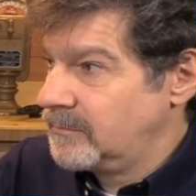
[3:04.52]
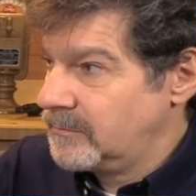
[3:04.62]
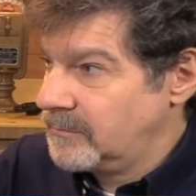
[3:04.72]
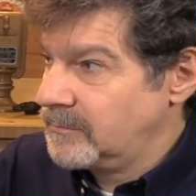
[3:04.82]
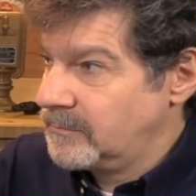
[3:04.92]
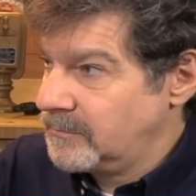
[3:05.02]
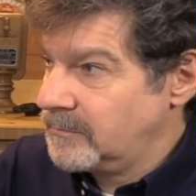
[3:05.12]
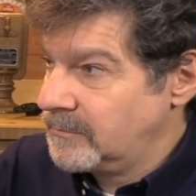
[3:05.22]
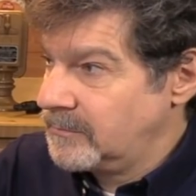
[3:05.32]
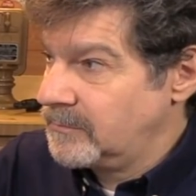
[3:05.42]

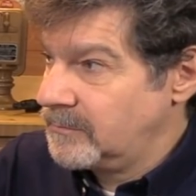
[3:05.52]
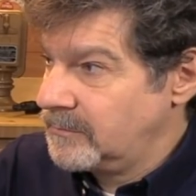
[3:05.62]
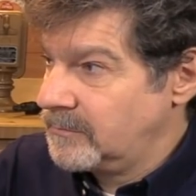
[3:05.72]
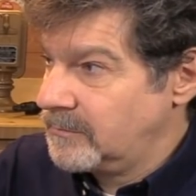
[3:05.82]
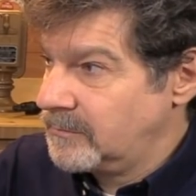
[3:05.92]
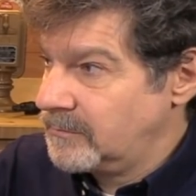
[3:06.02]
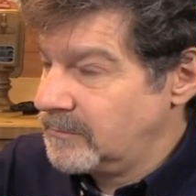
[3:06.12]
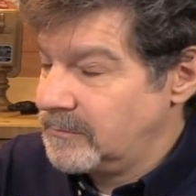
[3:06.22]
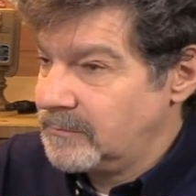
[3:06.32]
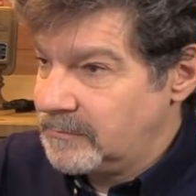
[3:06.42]

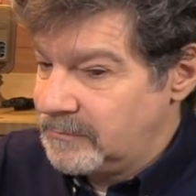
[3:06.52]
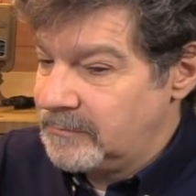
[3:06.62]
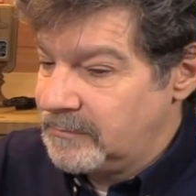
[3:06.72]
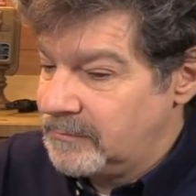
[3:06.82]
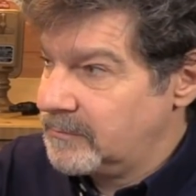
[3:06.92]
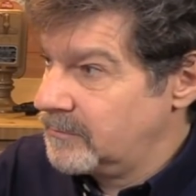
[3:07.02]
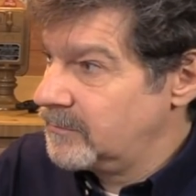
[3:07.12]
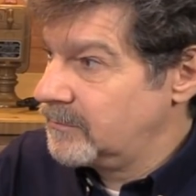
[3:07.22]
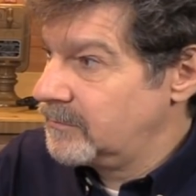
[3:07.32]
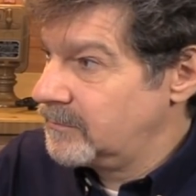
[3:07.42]

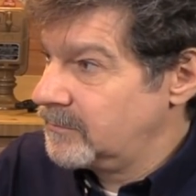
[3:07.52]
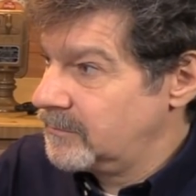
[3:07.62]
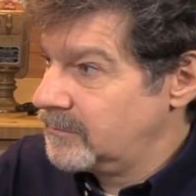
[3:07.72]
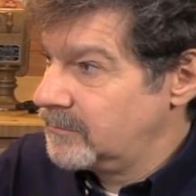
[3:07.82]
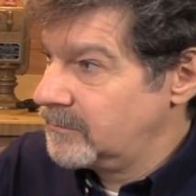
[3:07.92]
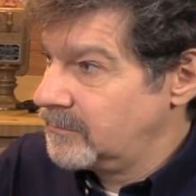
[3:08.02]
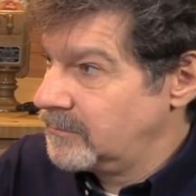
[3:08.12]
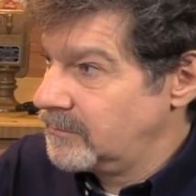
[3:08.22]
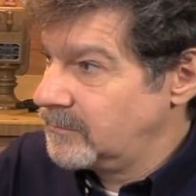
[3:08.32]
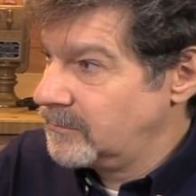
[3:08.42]

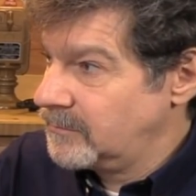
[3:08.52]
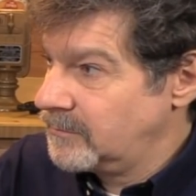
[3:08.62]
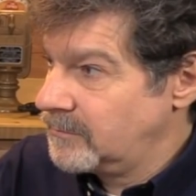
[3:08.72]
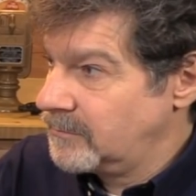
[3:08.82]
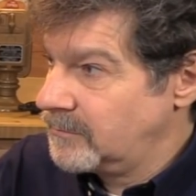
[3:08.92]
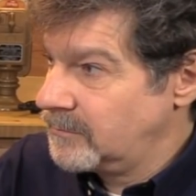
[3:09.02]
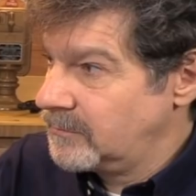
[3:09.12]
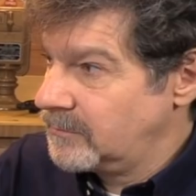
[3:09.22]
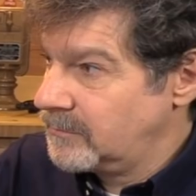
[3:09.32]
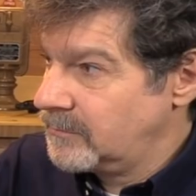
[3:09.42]

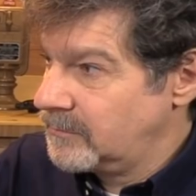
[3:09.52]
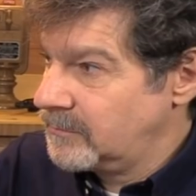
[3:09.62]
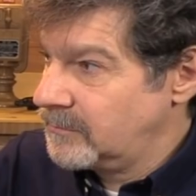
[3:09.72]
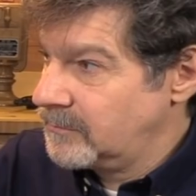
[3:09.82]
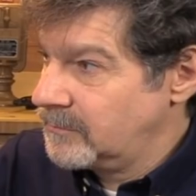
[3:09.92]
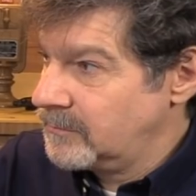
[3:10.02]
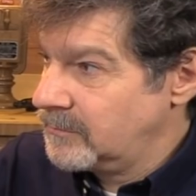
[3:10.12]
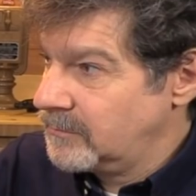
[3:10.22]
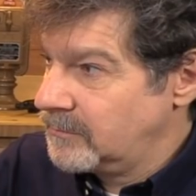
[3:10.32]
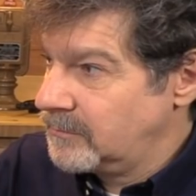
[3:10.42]

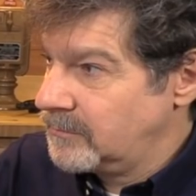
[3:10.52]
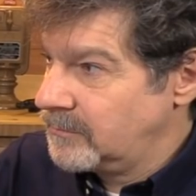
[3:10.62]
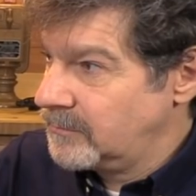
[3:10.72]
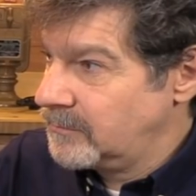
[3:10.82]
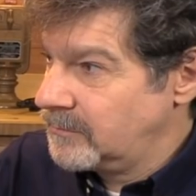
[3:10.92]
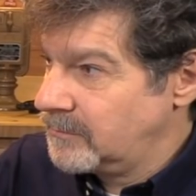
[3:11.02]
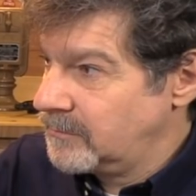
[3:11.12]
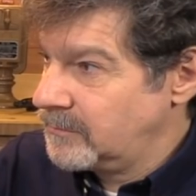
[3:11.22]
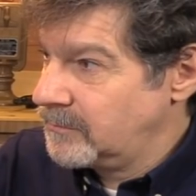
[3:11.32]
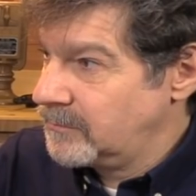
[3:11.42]

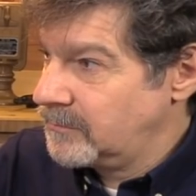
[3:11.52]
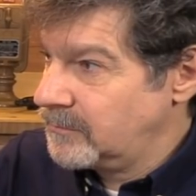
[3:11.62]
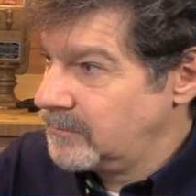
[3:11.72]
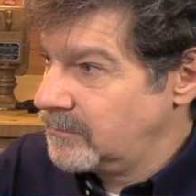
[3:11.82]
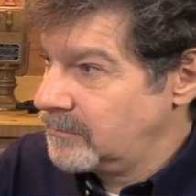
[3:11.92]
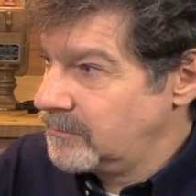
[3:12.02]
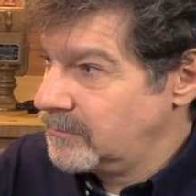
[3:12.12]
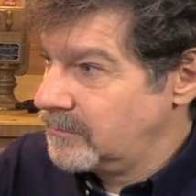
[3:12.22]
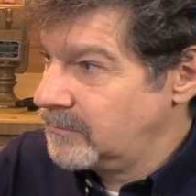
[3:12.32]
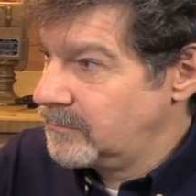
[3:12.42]
[no speech]